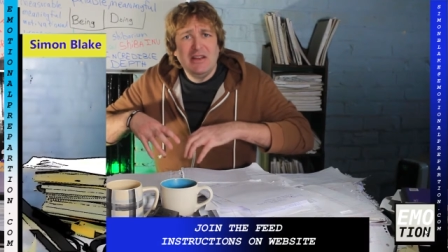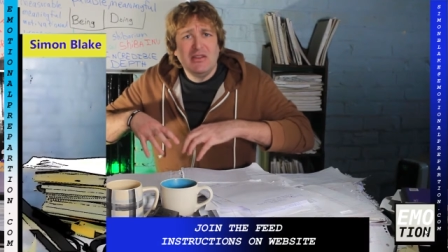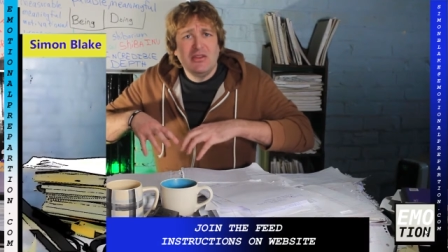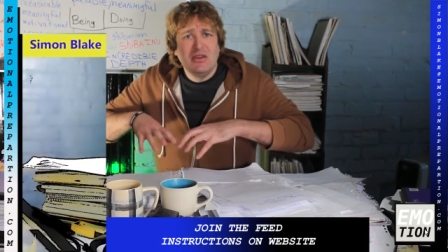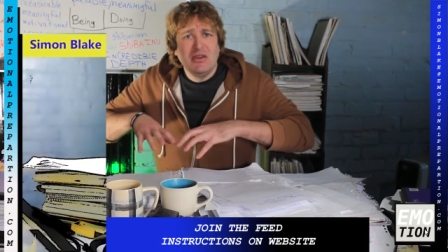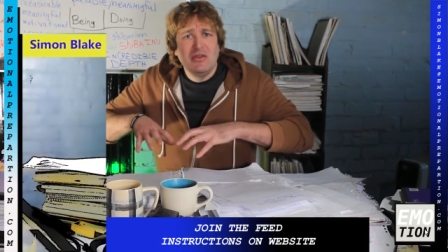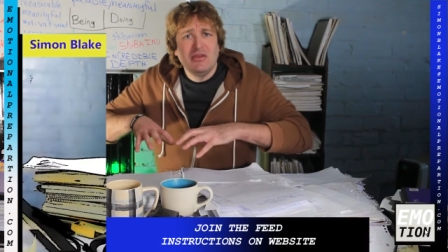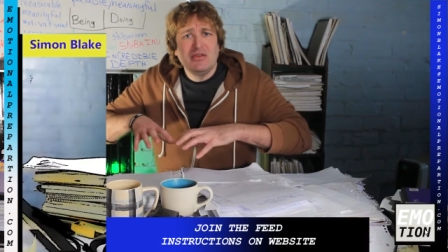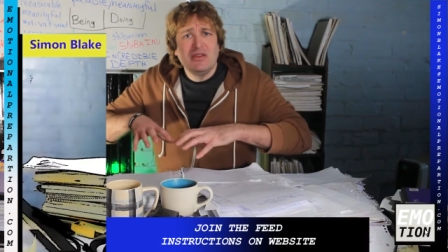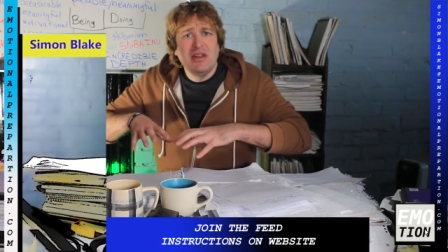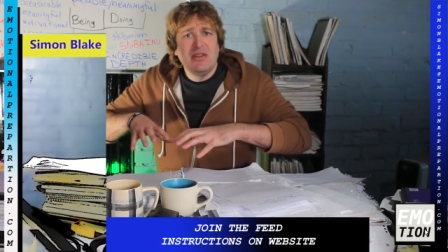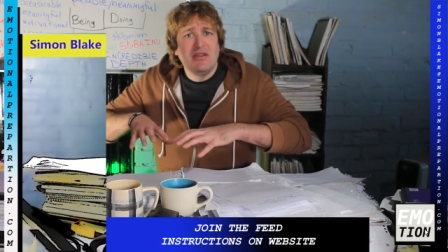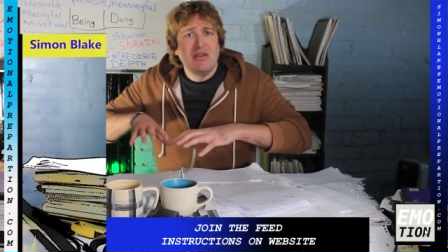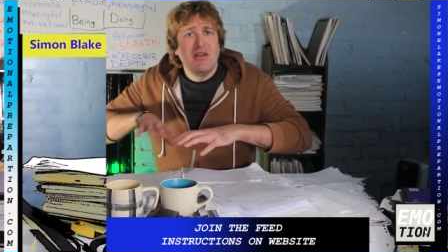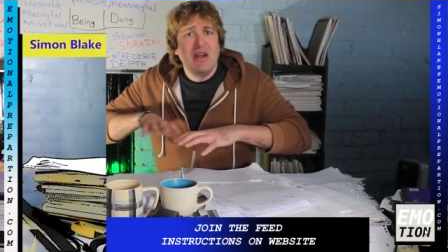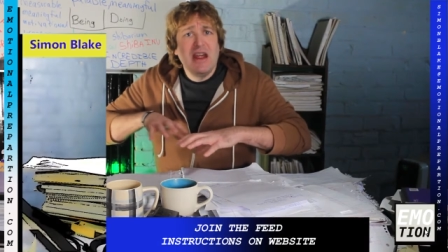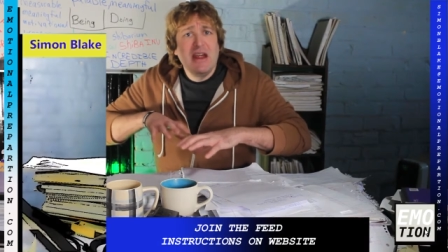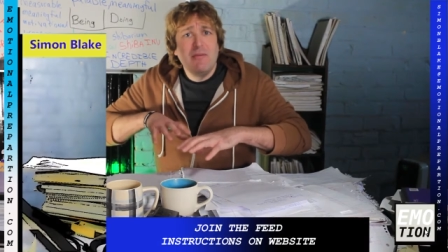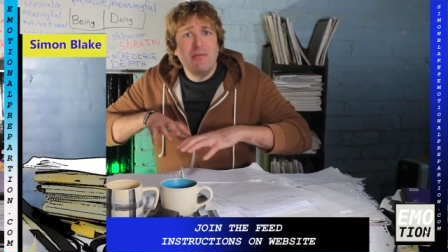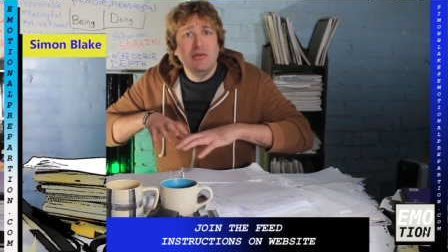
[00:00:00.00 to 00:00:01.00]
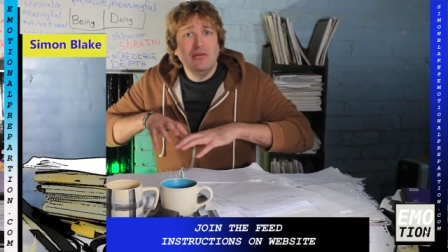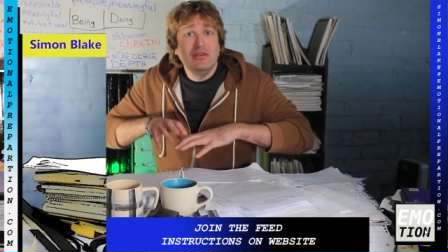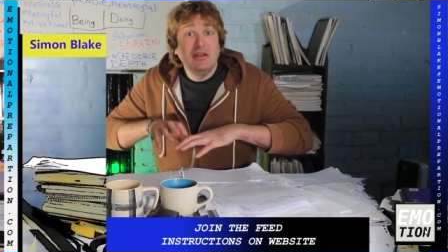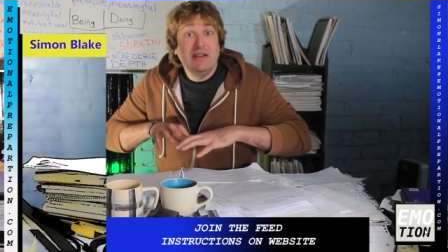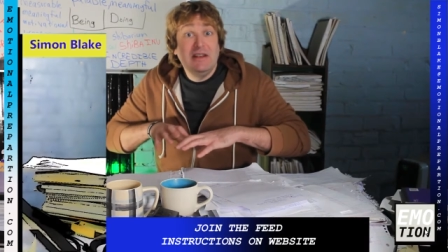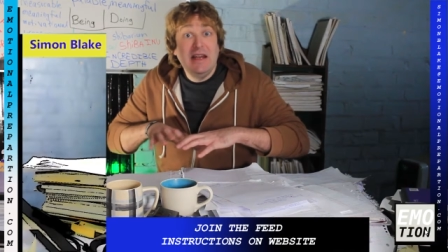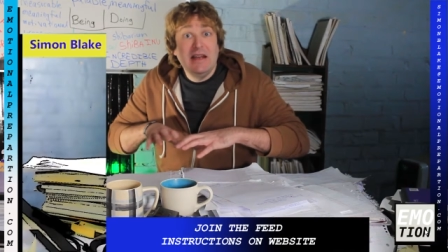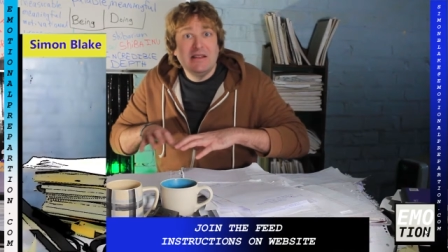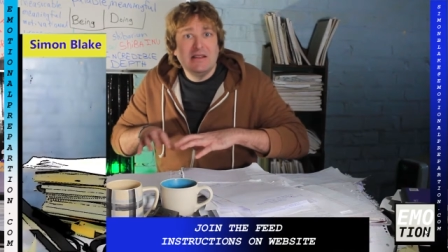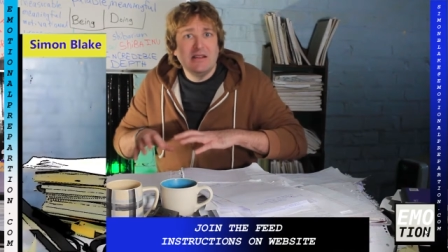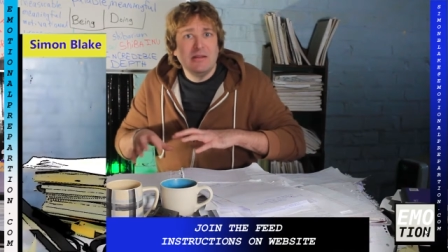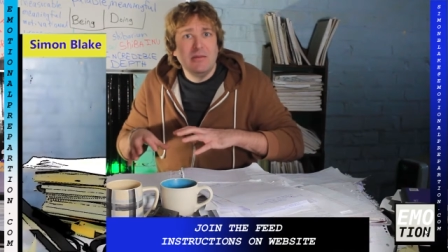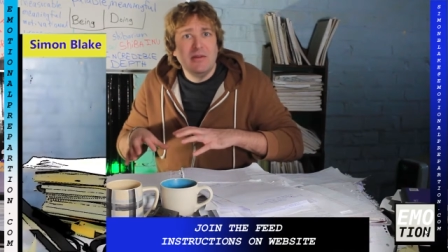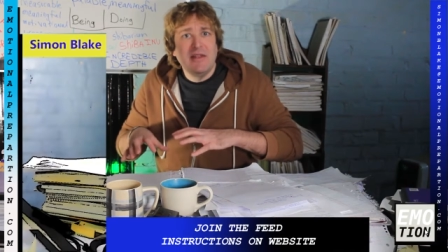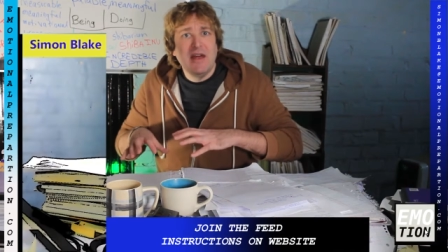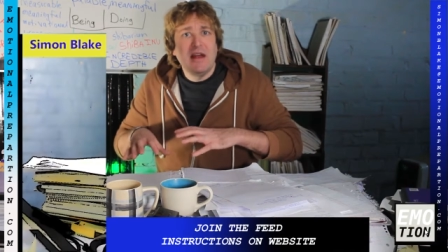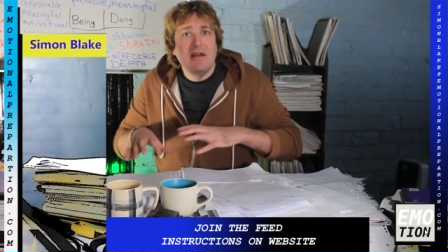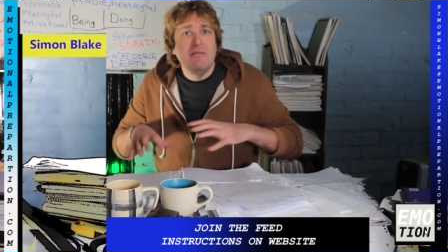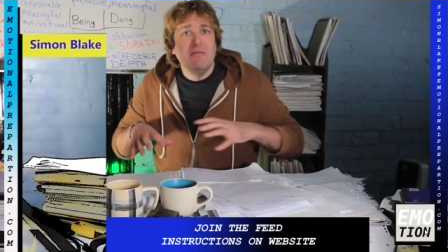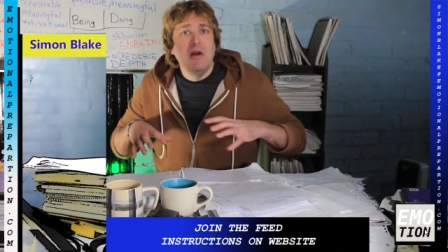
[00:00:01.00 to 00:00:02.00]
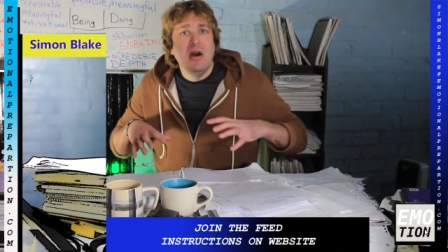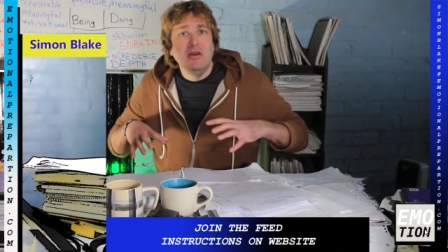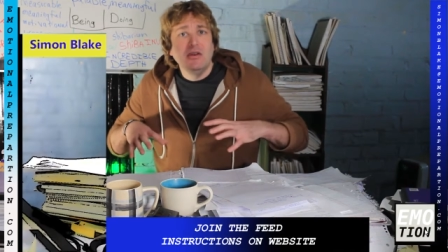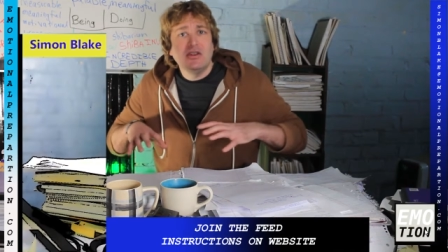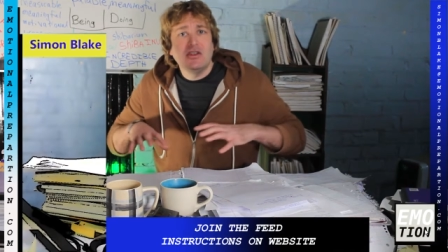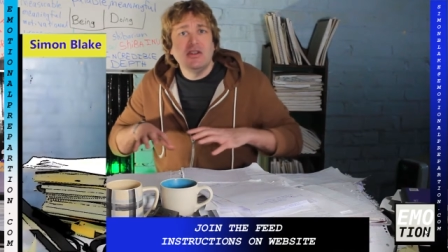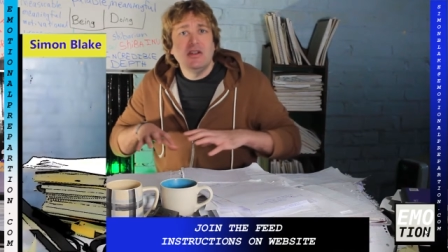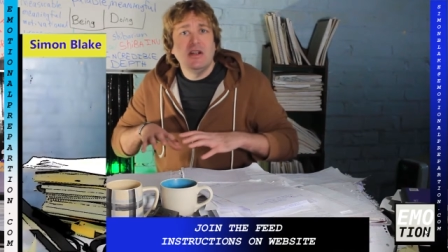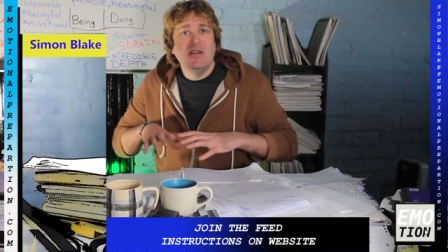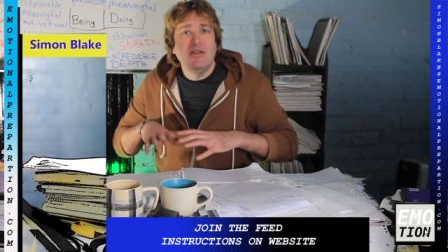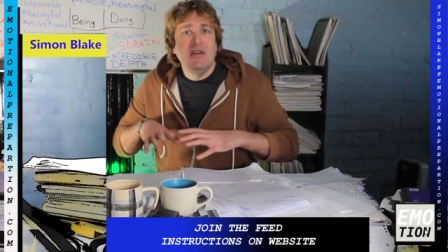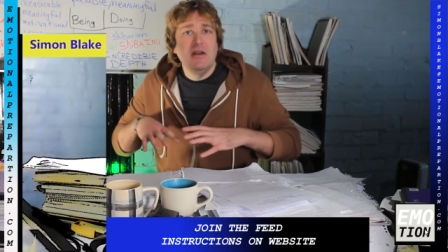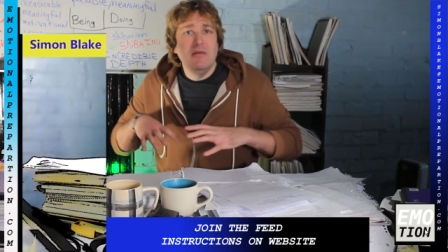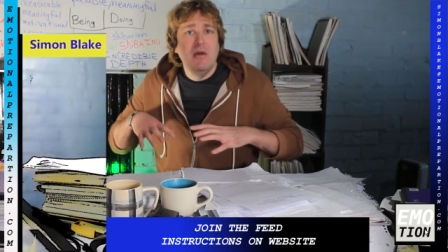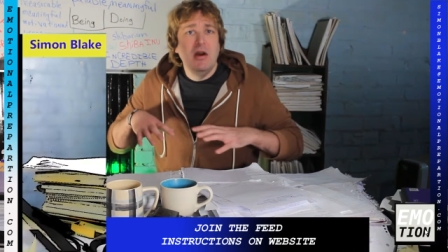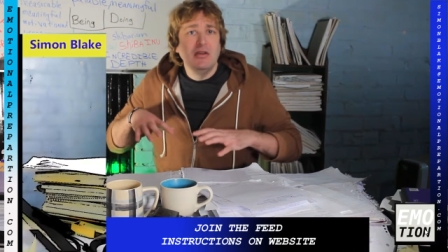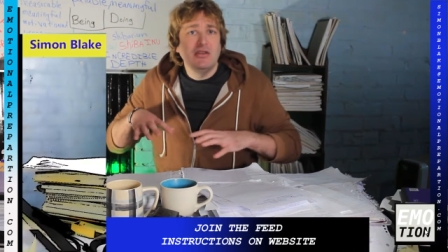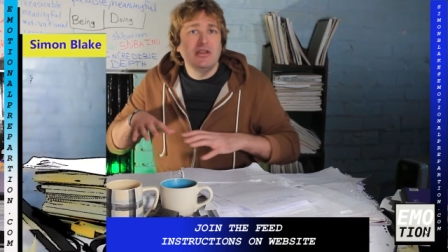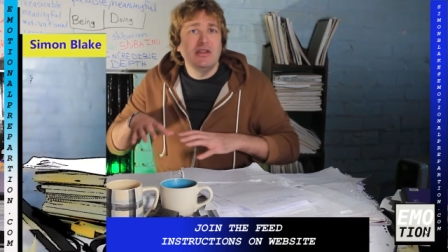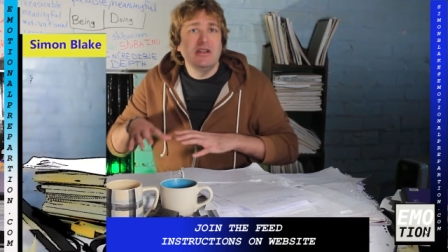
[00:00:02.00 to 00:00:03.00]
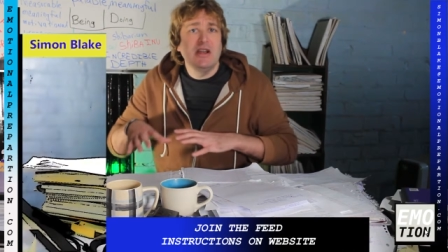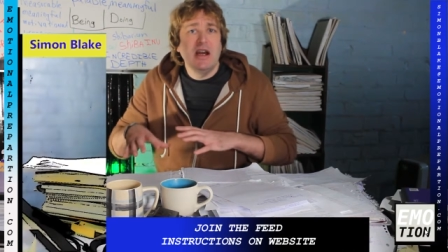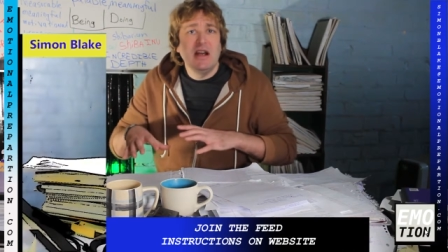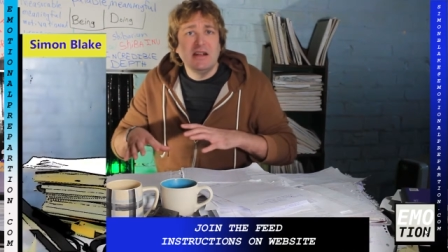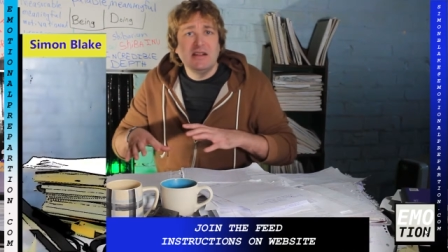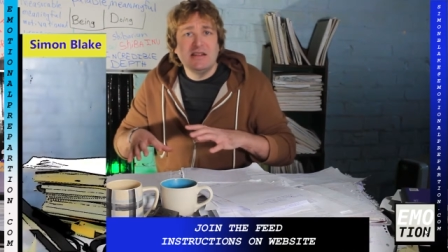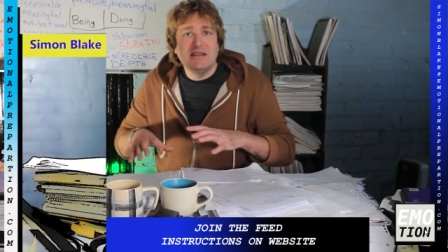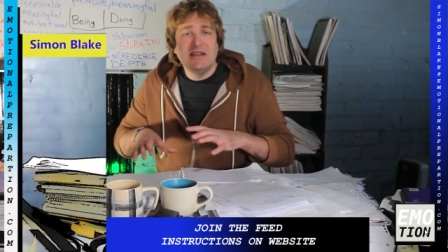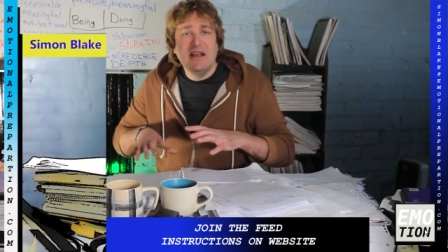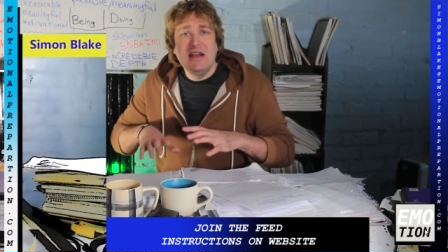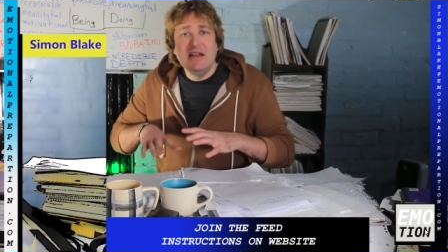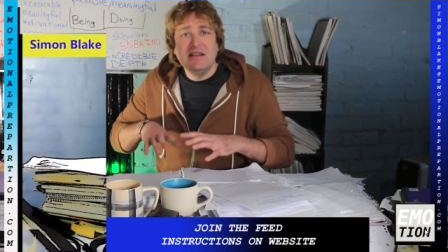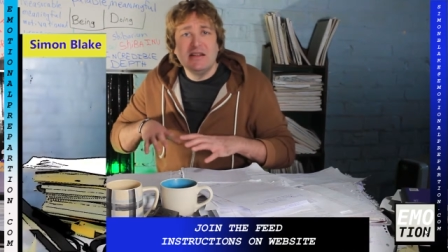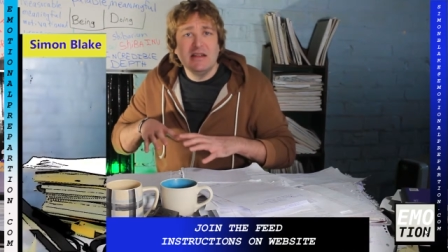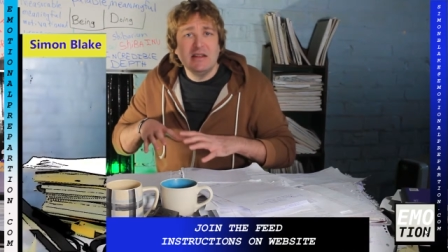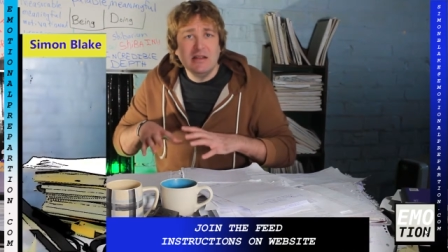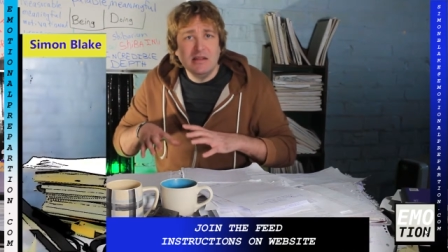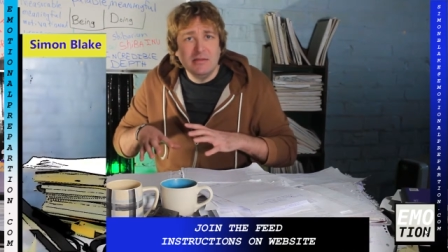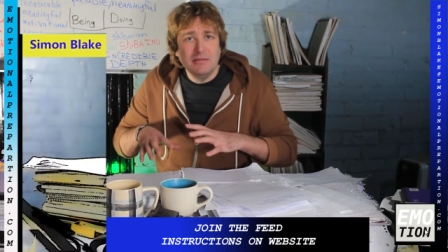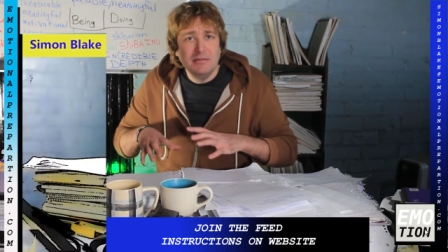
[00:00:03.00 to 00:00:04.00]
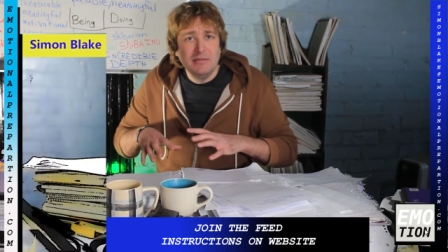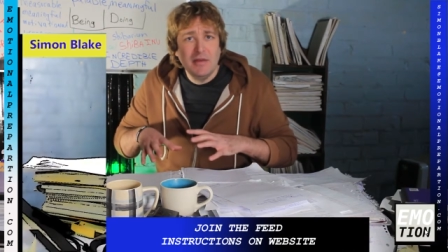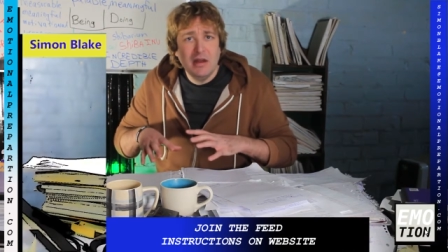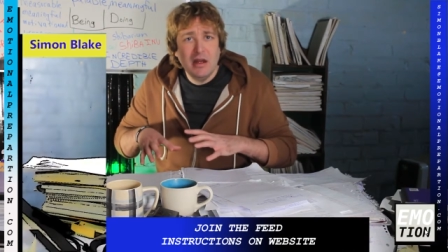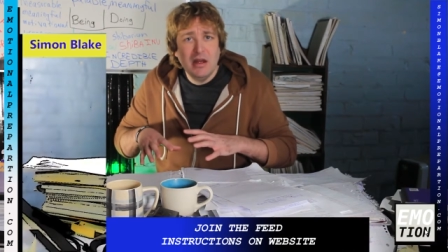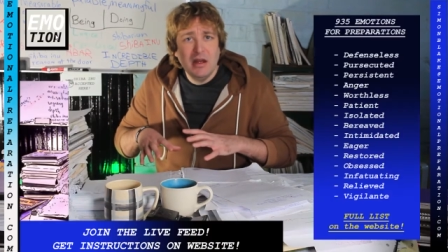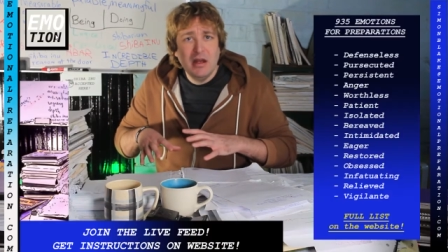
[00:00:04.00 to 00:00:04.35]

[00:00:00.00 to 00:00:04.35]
that they're that they're able to get some of that emotion and the emotion kind of stays in them